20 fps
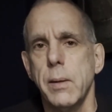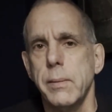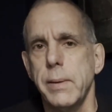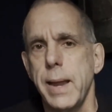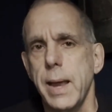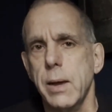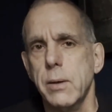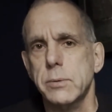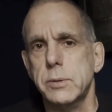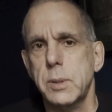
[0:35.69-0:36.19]

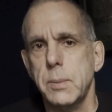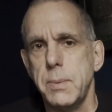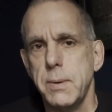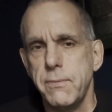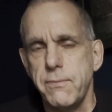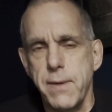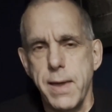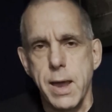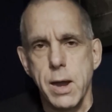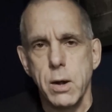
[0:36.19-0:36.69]
Now, to be
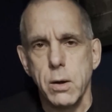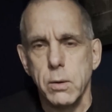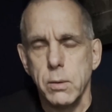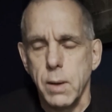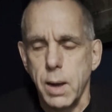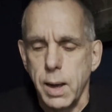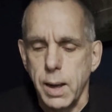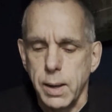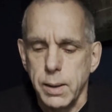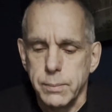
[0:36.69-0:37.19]
fair,
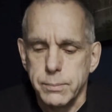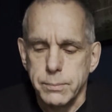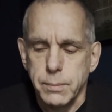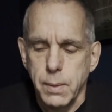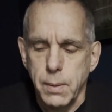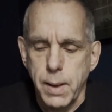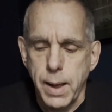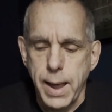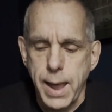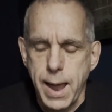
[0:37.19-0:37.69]

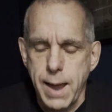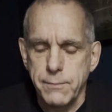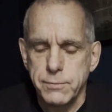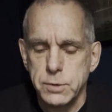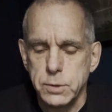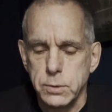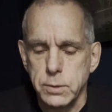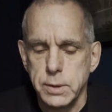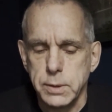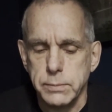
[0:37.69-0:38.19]
I have
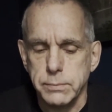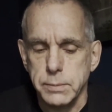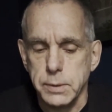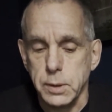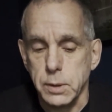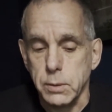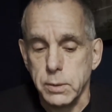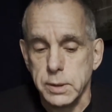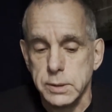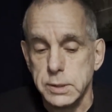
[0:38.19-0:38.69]
to,
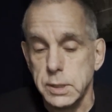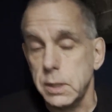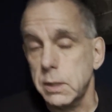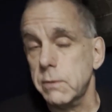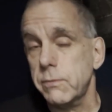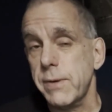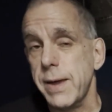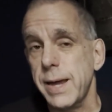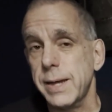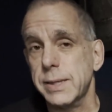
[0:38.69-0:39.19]
consider the
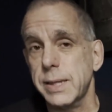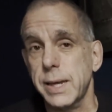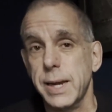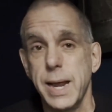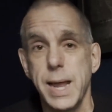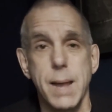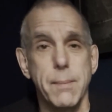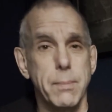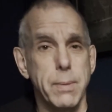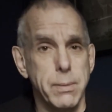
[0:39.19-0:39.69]
fact that I
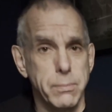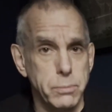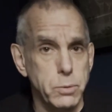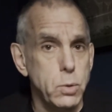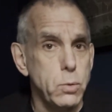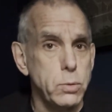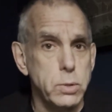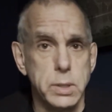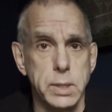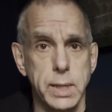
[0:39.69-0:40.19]
am
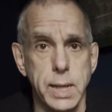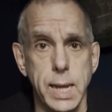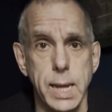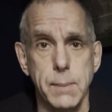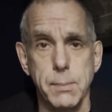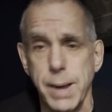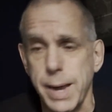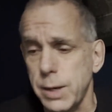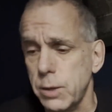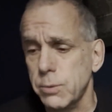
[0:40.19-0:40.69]
new to the game.
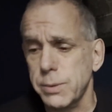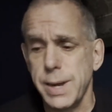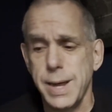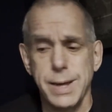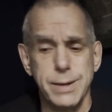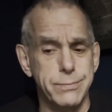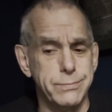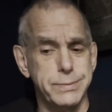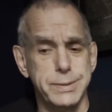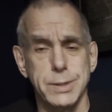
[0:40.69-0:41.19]
I don't
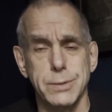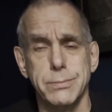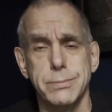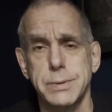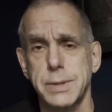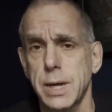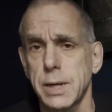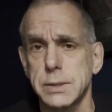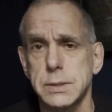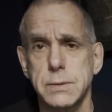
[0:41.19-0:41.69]
have,
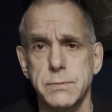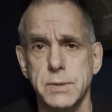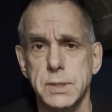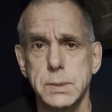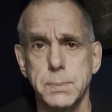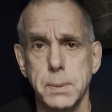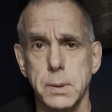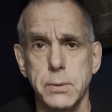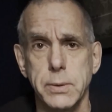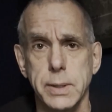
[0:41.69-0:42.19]
tons of
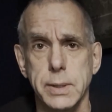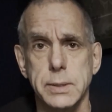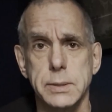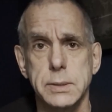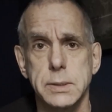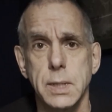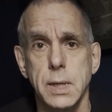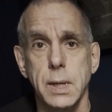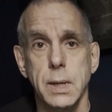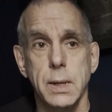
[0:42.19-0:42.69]
experience